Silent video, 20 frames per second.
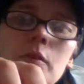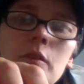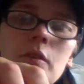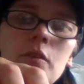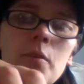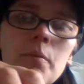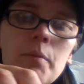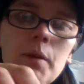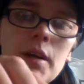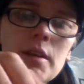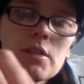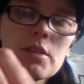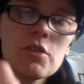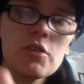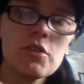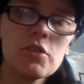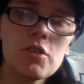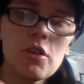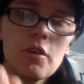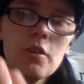We've gone back to
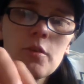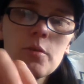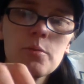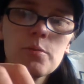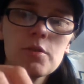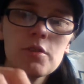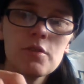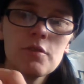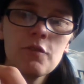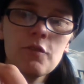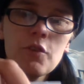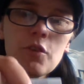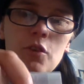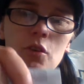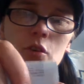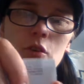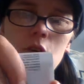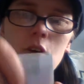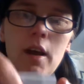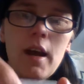soaps for
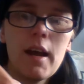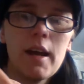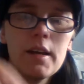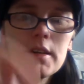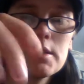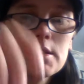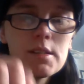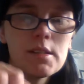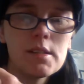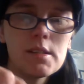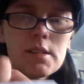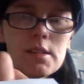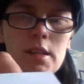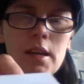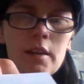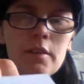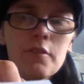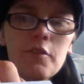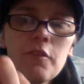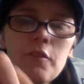your hands and